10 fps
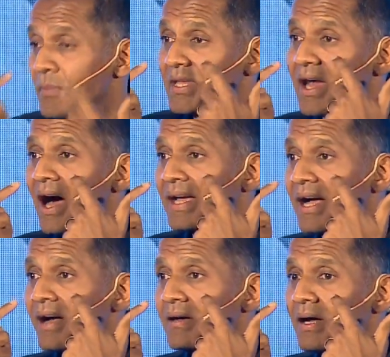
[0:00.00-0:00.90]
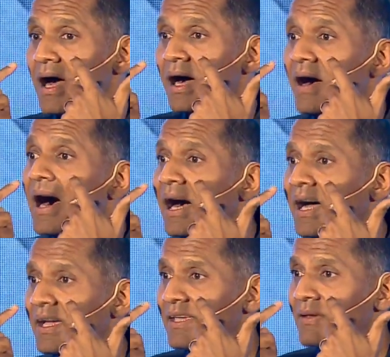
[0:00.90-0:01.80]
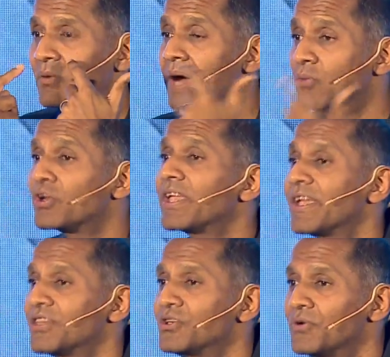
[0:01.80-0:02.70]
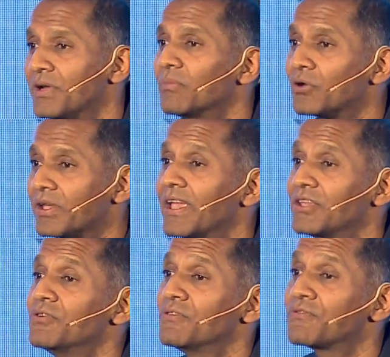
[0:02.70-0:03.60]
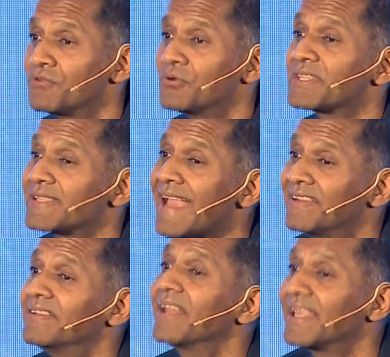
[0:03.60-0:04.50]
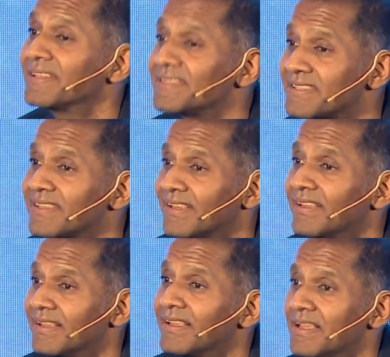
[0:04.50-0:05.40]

I mean, I'm looking at you, and I'm looking at you through a standard lens,